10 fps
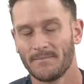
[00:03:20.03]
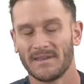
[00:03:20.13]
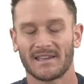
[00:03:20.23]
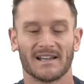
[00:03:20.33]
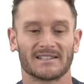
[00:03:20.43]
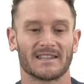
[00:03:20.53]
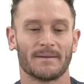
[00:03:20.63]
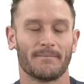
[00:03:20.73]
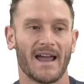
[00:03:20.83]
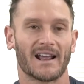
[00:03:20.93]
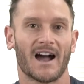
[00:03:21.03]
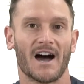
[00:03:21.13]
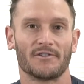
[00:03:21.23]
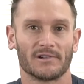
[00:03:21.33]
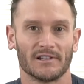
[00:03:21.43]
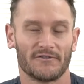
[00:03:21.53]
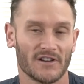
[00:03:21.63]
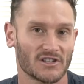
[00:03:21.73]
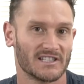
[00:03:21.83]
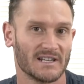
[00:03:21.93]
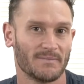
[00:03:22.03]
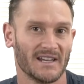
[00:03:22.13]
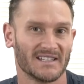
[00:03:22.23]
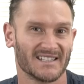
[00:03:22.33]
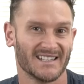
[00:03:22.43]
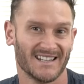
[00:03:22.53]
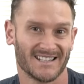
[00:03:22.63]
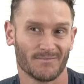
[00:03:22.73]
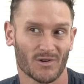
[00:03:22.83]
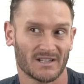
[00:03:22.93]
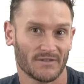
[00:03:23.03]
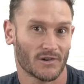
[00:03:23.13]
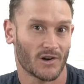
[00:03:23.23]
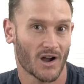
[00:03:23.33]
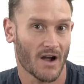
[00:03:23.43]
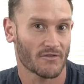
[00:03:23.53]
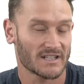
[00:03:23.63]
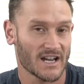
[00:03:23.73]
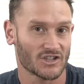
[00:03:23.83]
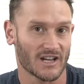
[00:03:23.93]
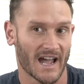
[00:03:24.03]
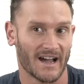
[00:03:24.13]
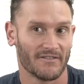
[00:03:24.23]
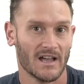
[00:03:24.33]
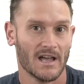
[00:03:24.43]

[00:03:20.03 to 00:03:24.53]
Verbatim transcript: because the mitochondrial efficiency piece is a more difficult conversation to have.